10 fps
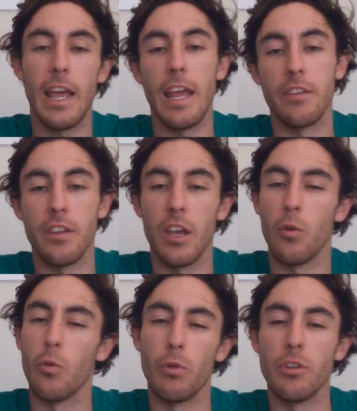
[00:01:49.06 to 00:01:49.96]
essay
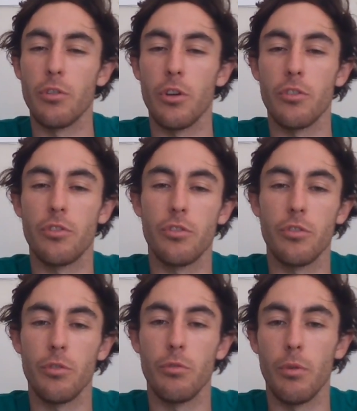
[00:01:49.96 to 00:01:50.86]
or
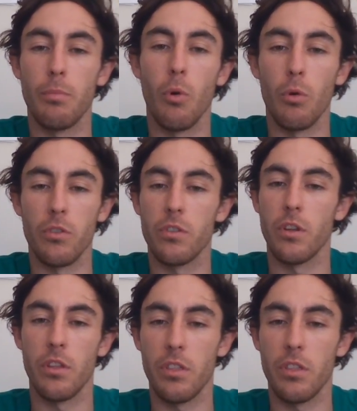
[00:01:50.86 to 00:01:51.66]
research report